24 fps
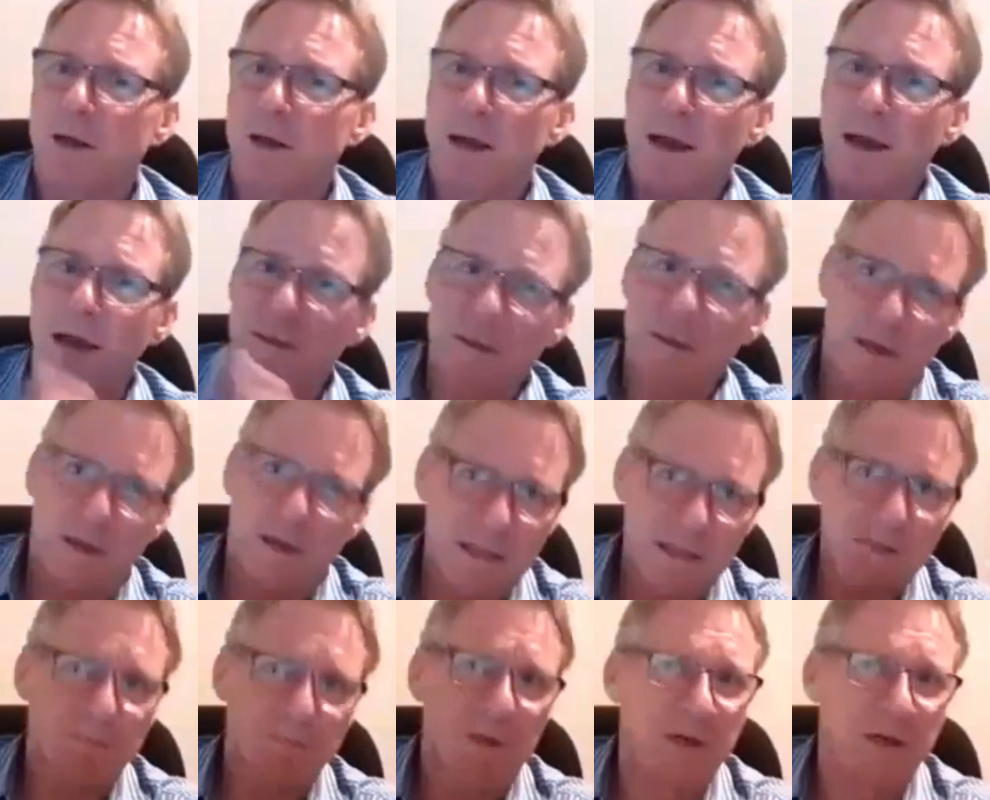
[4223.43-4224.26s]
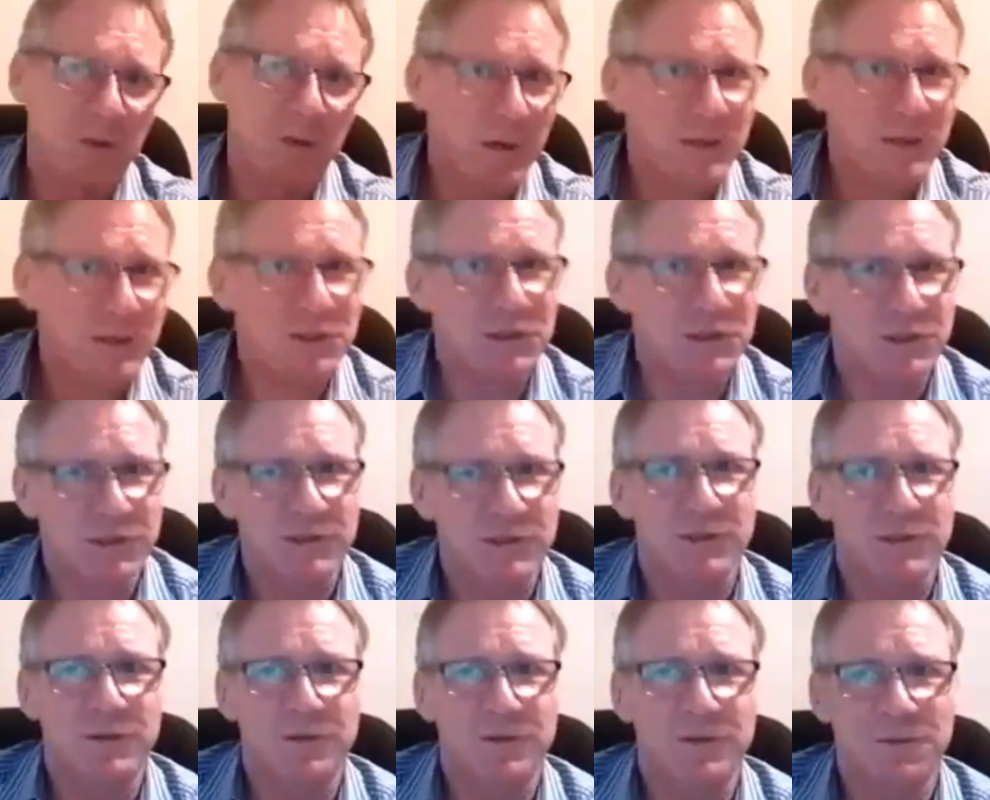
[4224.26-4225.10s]
And then I guess my question to
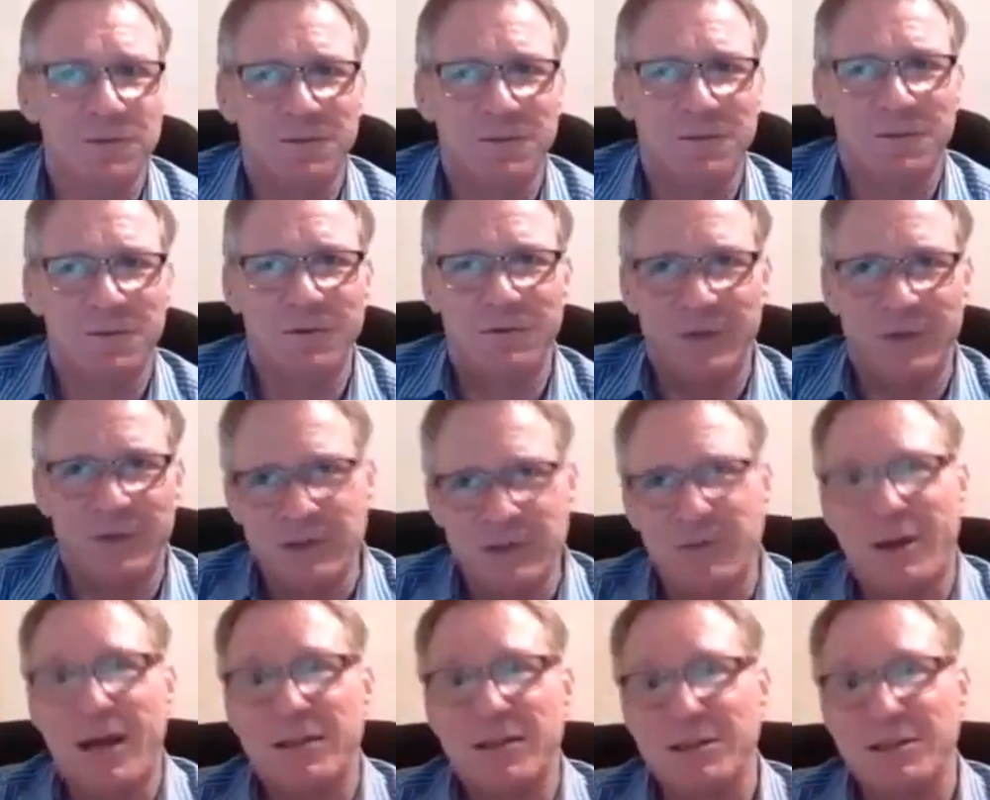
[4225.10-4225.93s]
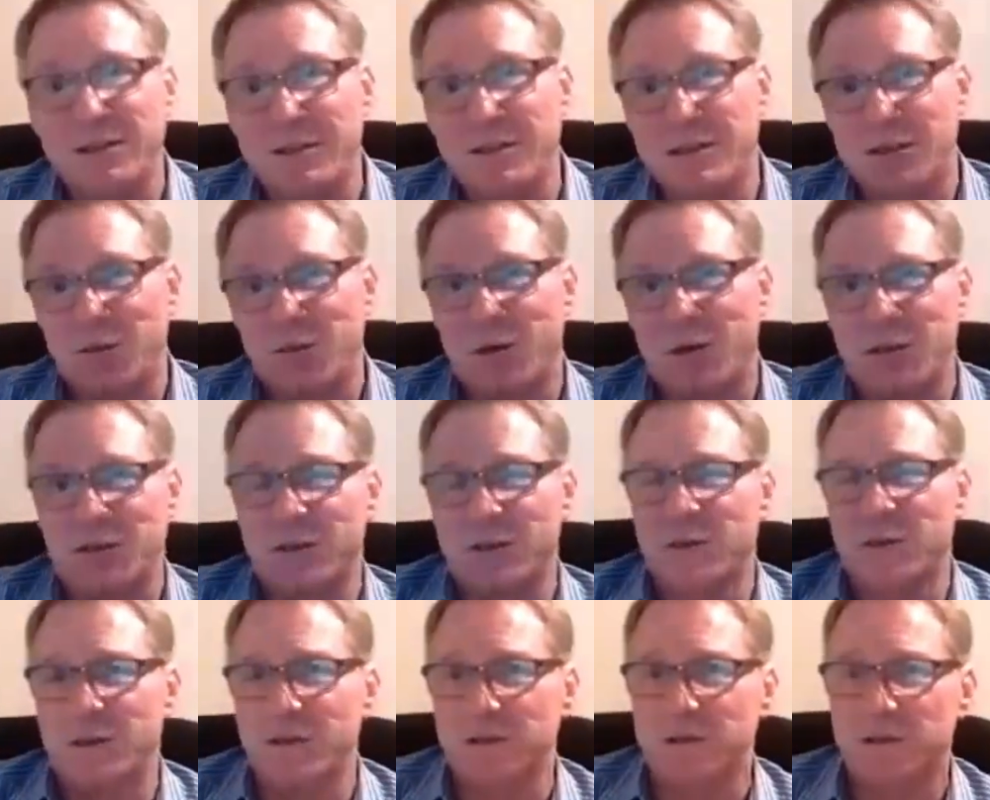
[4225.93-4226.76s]
you, the reason I'm asking this
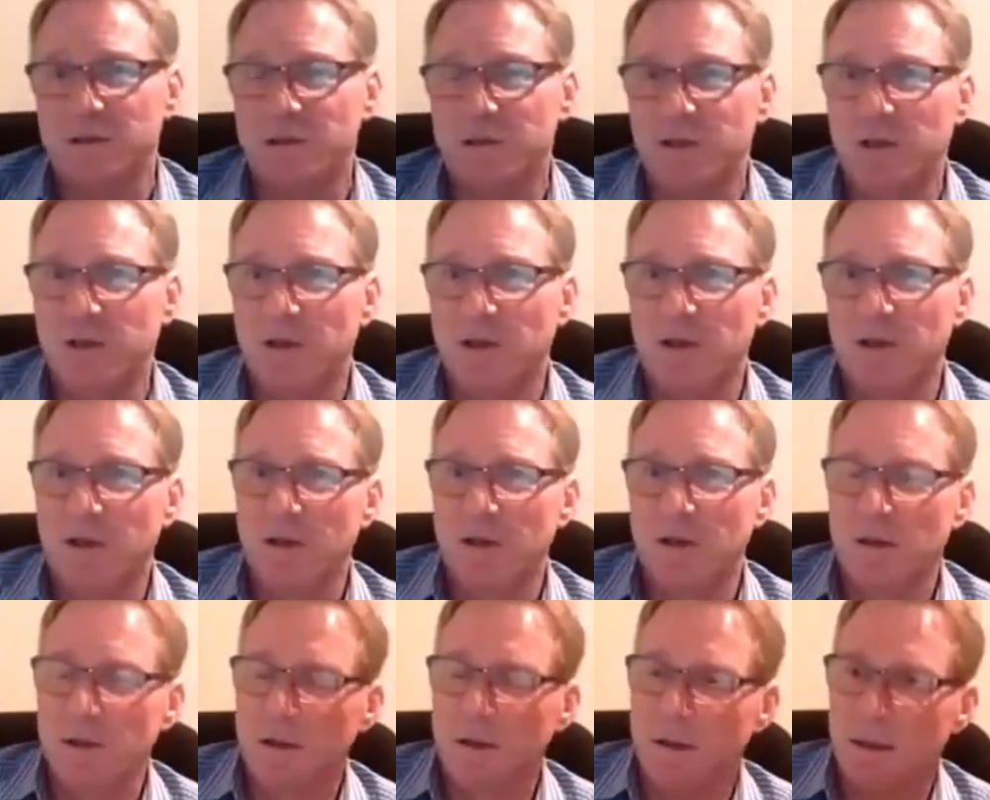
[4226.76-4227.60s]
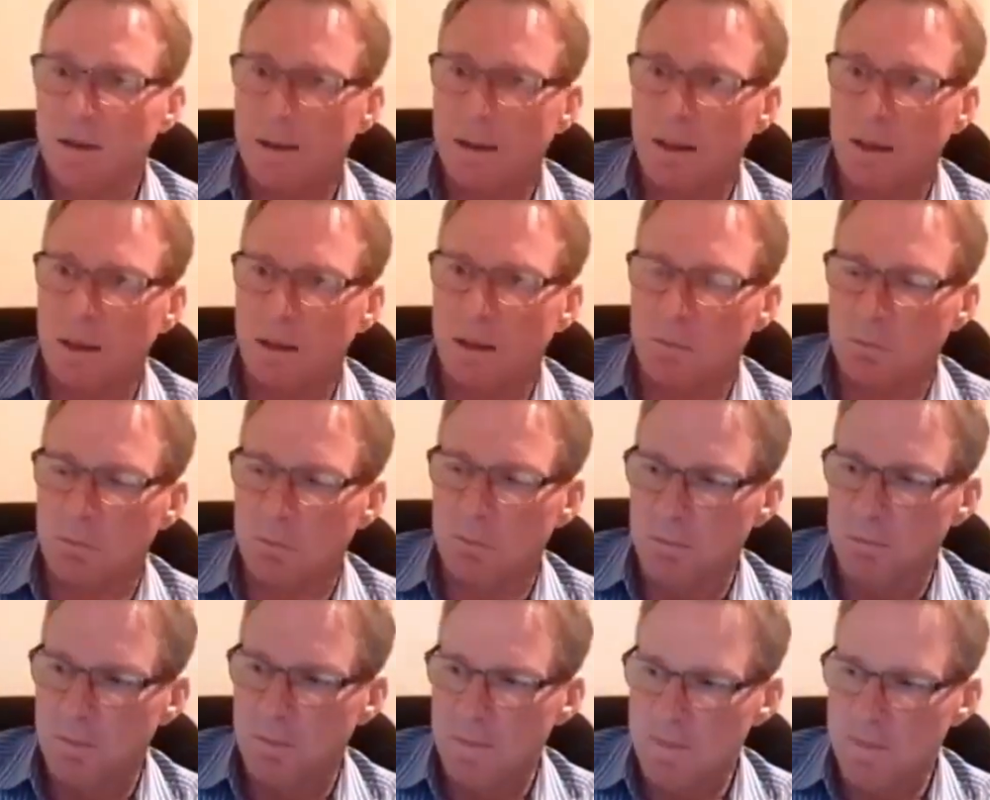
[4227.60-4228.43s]
question is,
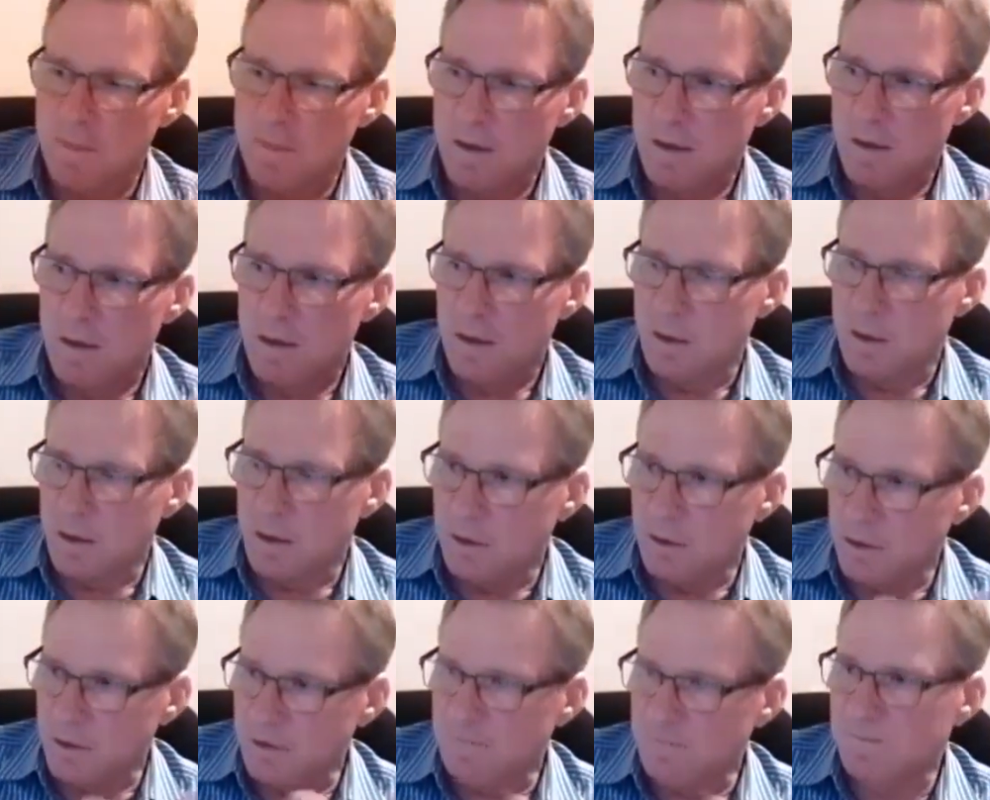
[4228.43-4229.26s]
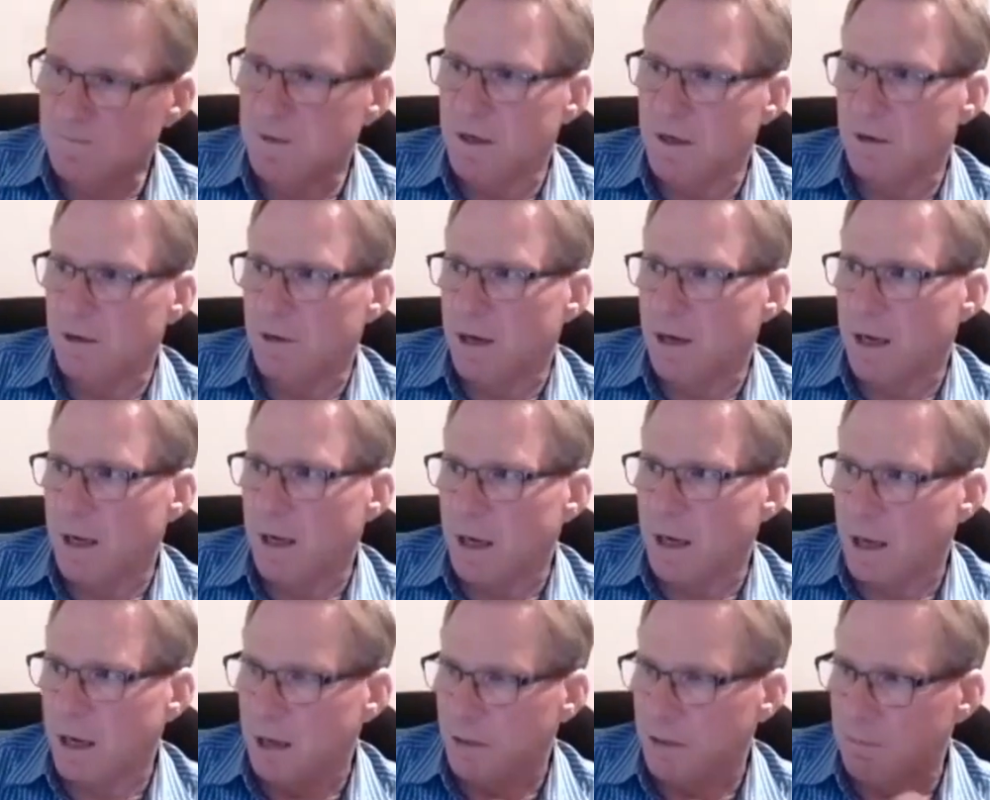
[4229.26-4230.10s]
you know, if there
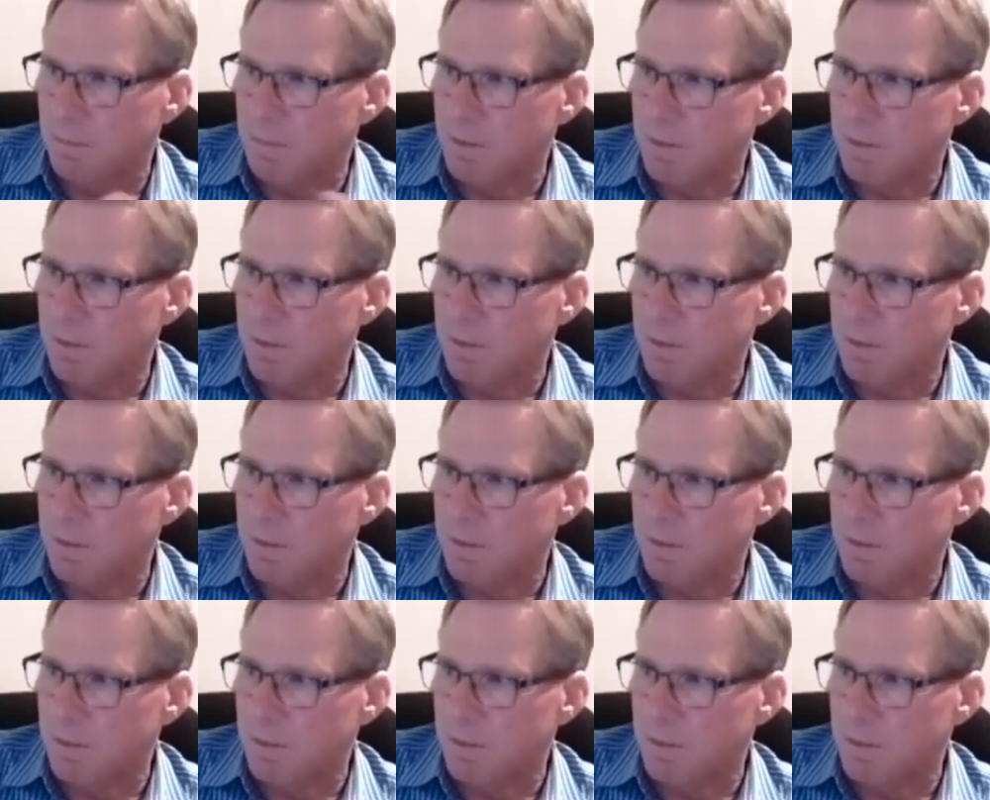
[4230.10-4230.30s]
are